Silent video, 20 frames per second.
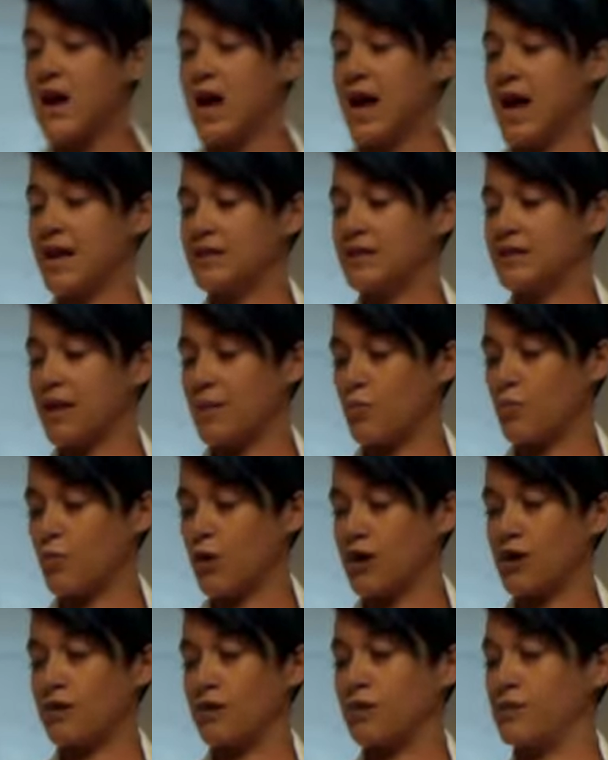as I'm
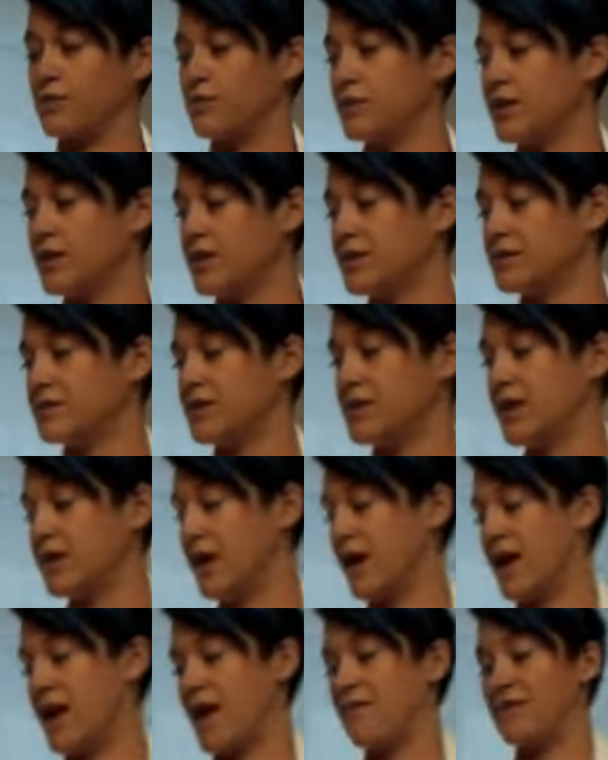working through this and not
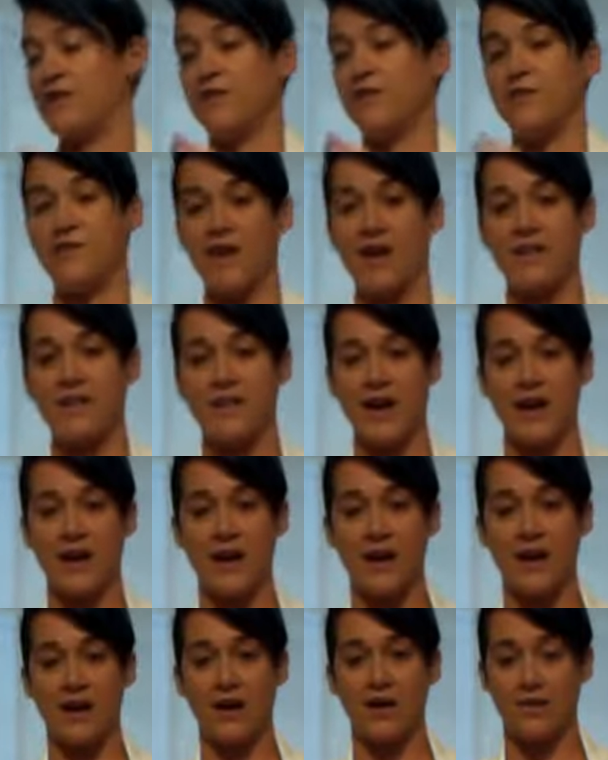having to fight that
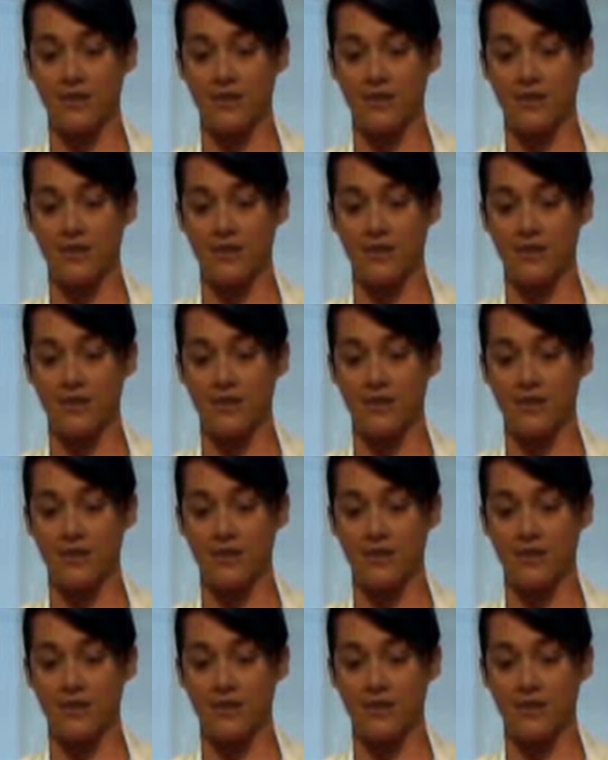hair in